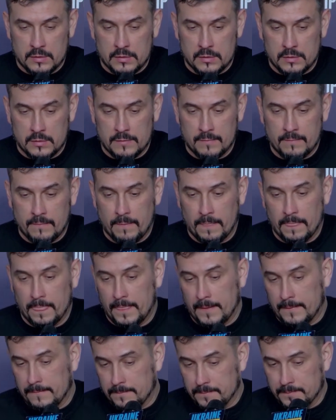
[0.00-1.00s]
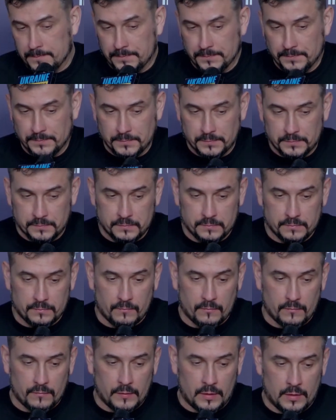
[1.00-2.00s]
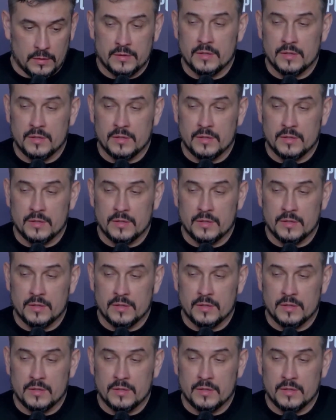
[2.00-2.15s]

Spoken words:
and we are going to expand